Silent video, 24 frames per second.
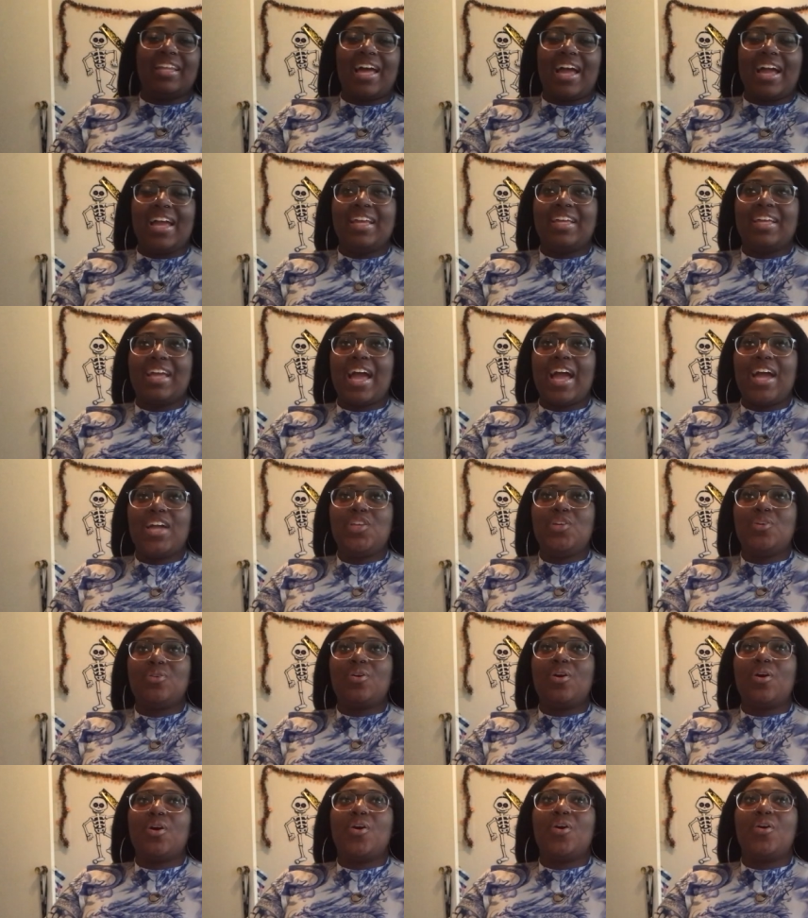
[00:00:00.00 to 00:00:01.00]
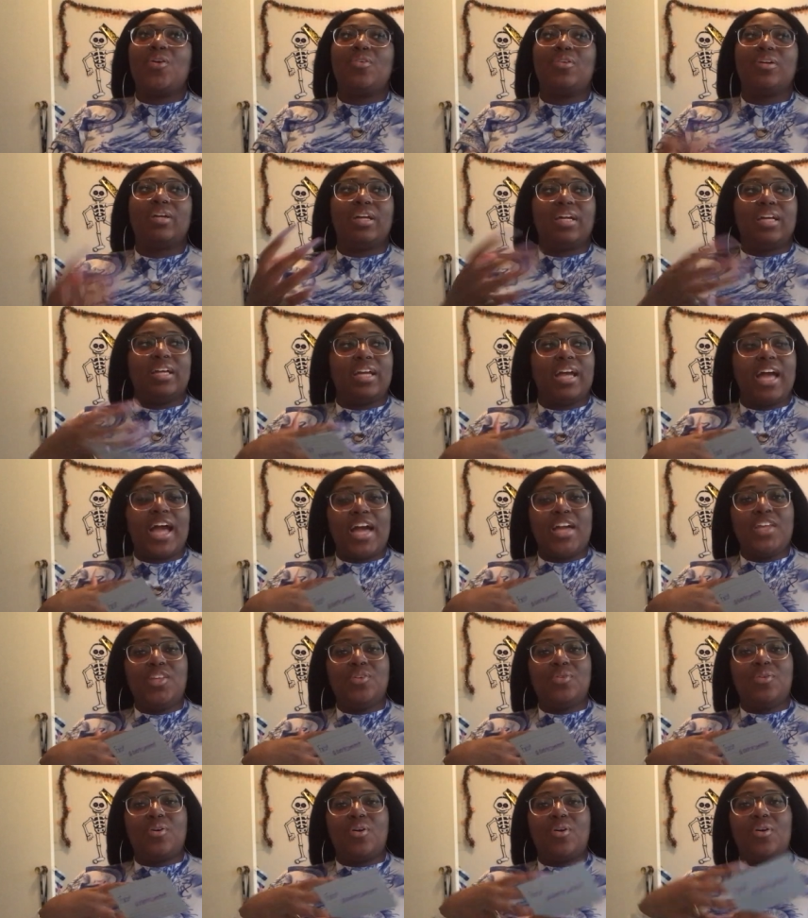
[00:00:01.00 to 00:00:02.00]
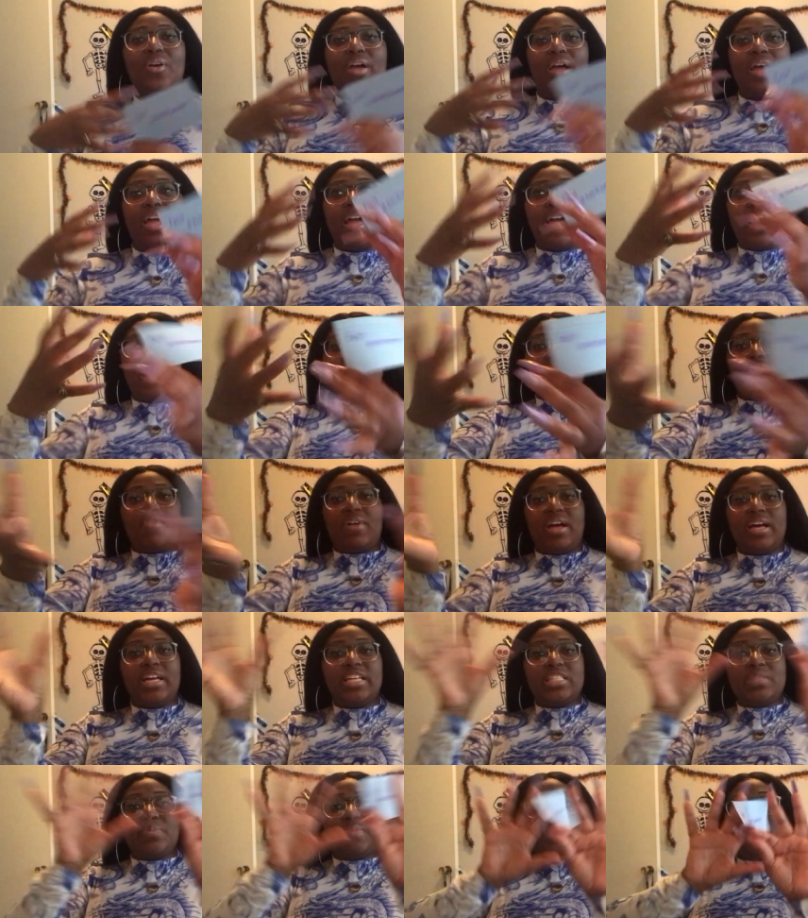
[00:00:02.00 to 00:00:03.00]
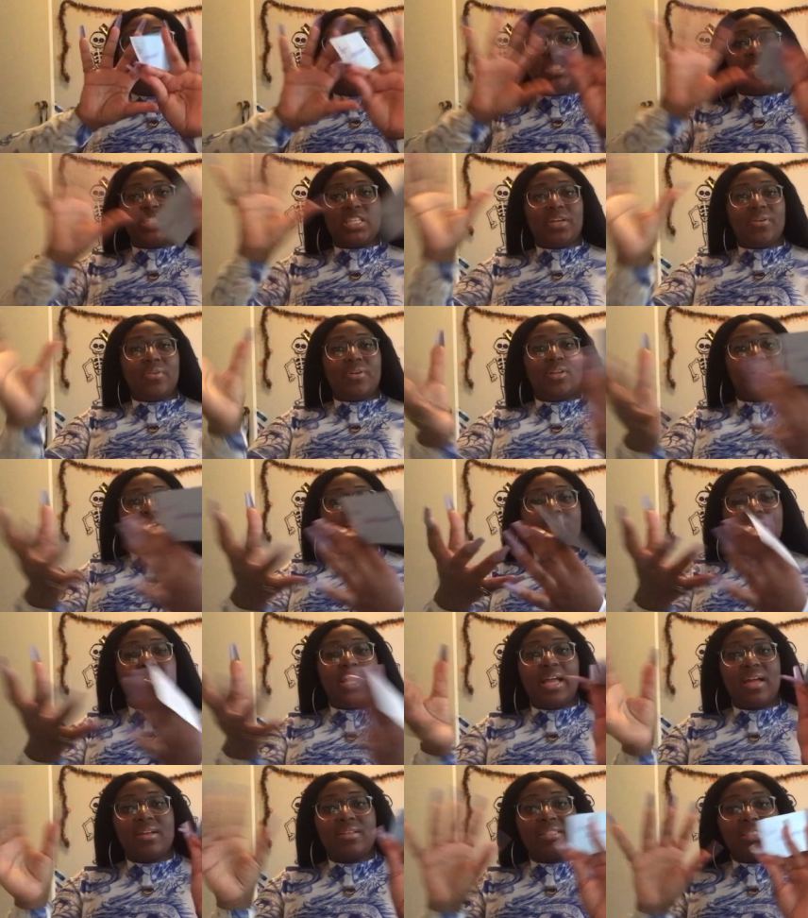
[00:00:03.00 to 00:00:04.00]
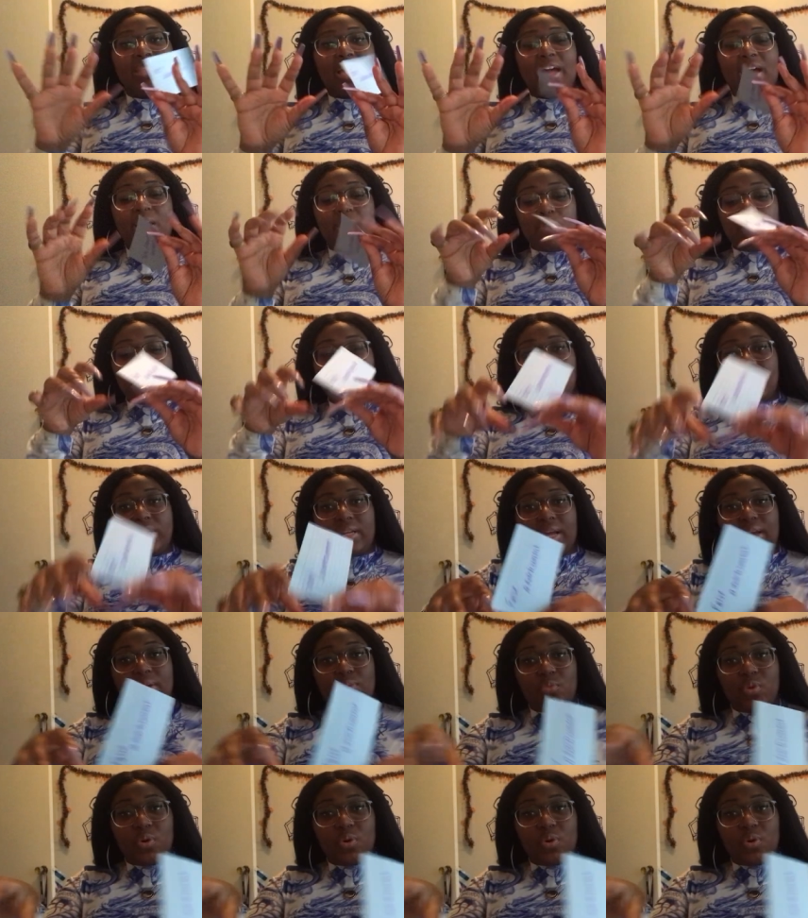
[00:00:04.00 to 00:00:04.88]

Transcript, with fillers: Like, how you going How you gonna have husband material on the outside, but when I,